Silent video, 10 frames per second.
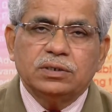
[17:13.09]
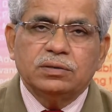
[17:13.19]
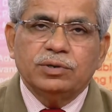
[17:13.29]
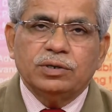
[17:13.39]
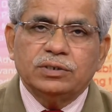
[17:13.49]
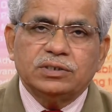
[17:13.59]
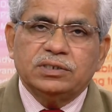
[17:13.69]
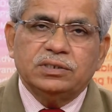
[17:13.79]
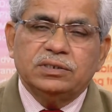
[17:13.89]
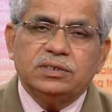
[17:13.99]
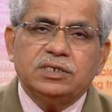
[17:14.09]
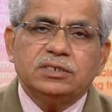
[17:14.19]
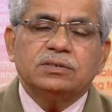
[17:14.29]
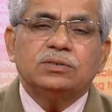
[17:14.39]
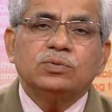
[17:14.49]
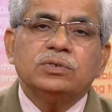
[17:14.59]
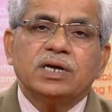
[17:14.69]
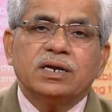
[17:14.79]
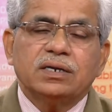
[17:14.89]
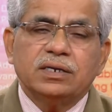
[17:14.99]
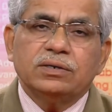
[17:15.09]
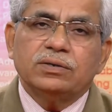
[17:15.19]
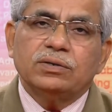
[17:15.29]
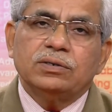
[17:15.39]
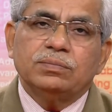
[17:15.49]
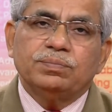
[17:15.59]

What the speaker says: because these tools are running on